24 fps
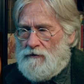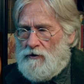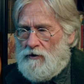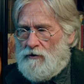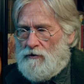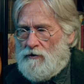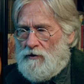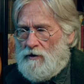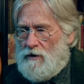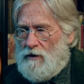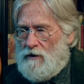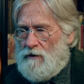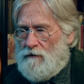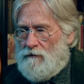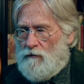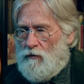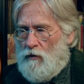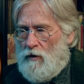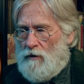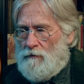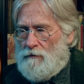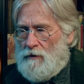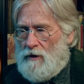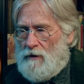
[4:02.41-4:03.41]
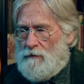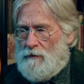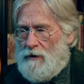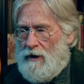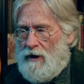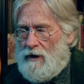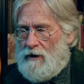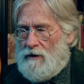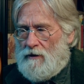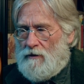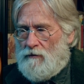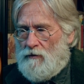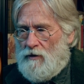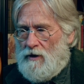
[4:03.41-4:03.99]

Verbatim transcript: unity of one big pattern.